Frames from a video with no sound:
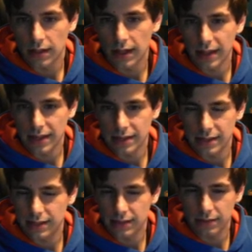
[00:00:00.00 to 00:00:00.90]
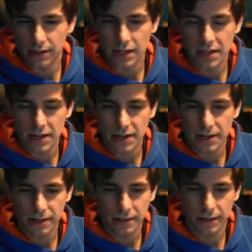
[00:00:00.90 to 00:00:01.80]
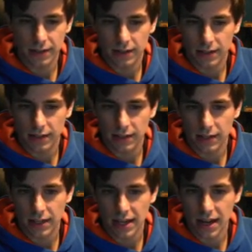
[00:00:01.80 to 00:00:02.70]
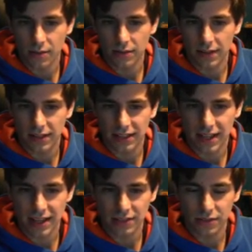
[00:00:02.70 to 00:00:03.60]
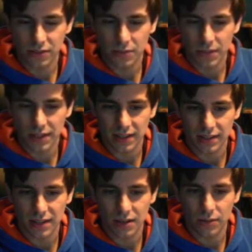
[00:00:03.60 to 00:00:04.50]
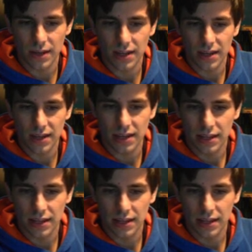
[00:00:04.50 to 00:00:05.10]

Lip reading: And right here, again, I would think to castle, because that way,